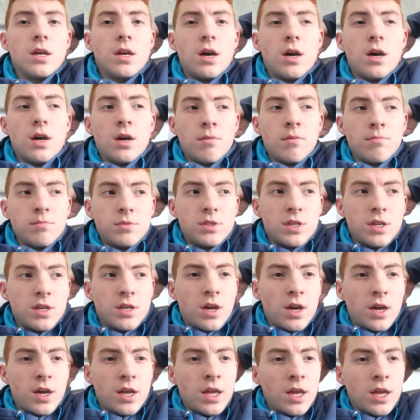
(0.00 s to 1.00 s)

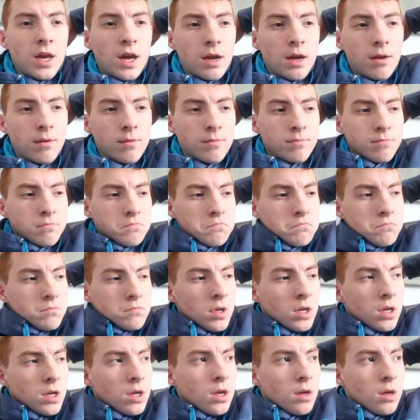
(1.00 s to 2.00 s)
Tonight I'm
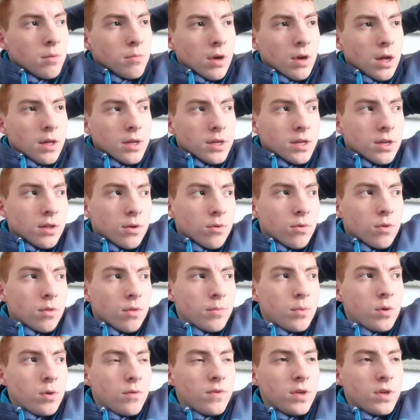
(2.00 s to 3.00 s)
probably gonna go to the
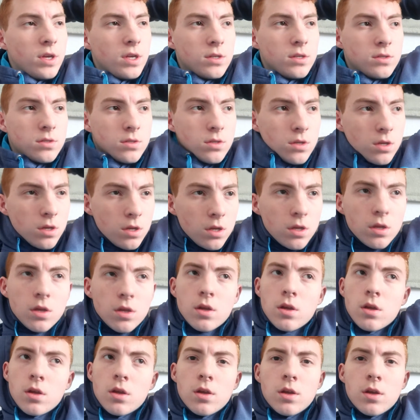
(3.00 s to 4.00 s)
movies
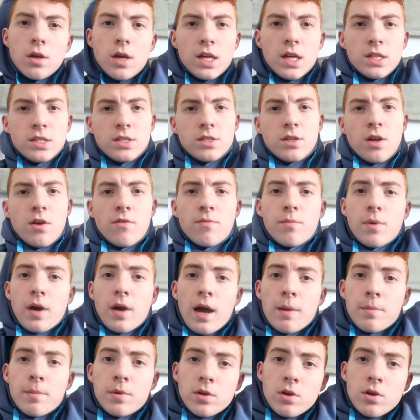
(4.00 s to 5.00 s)
and stuff,
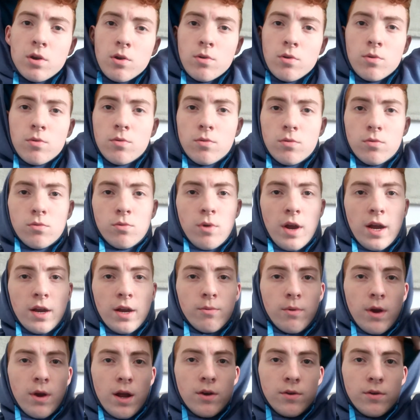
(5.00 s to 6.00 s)
but I'm gonna go ride
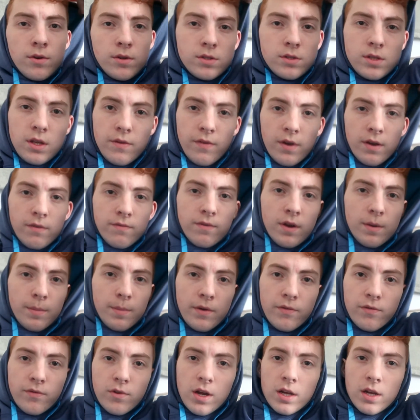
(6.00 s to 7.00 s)
around and see if I can find
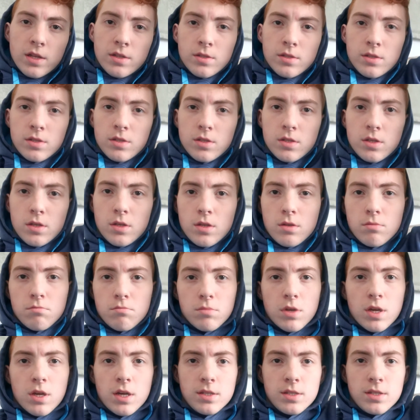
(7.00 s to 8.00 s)
my friends
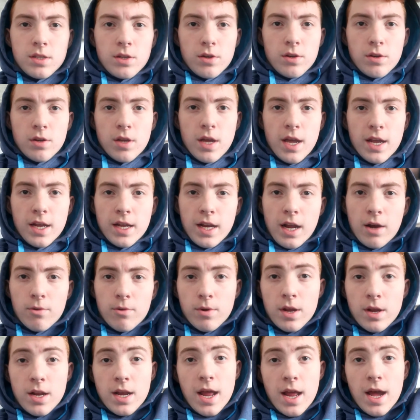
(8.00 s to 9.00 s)
because they're hanging out
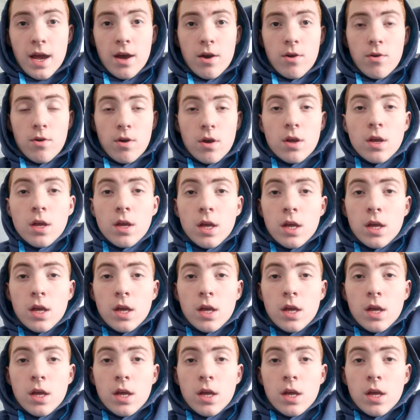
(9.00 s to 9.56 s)
right now.